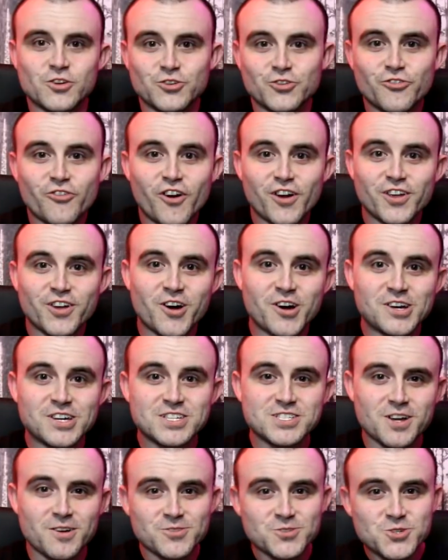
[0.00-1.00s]
You're right
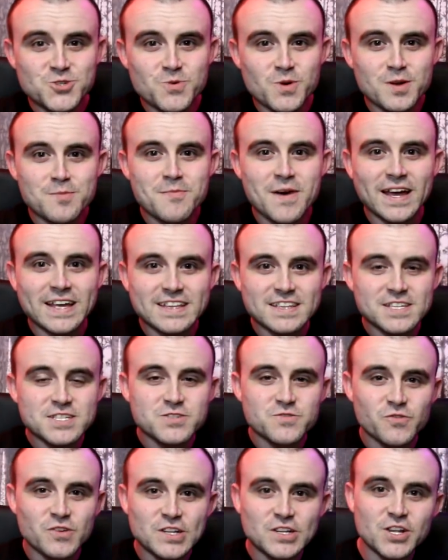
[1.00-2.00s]
guys, I just want to make
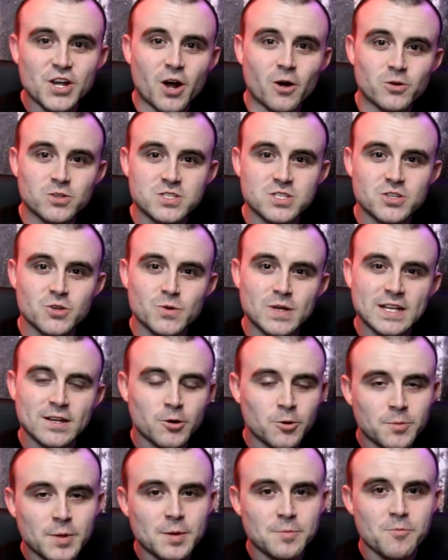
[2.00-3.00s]
this video to do a
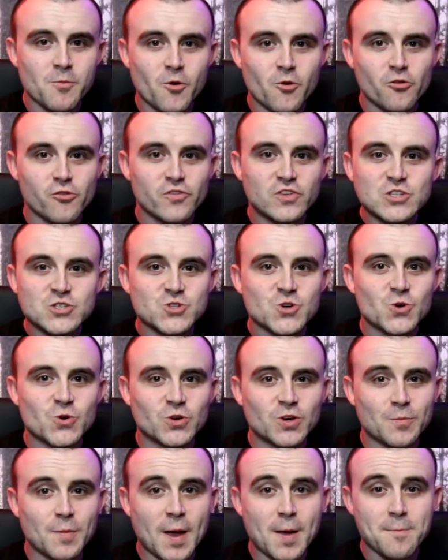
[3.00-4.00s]
little bit more of a
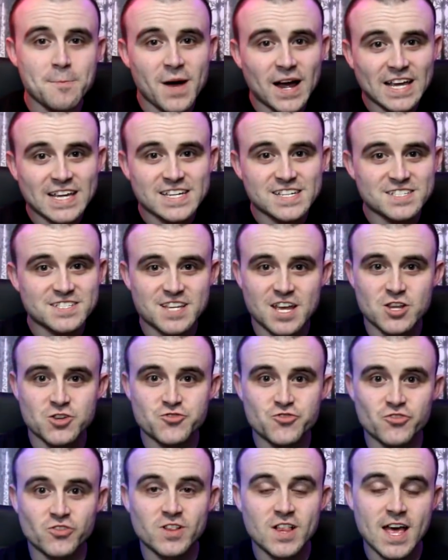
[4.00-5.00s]
talk about Maker
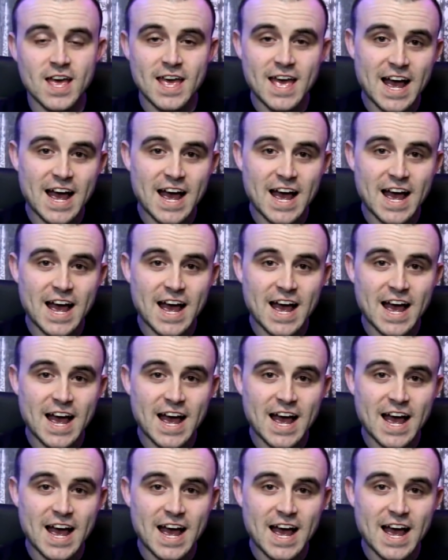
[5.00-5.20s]
Central.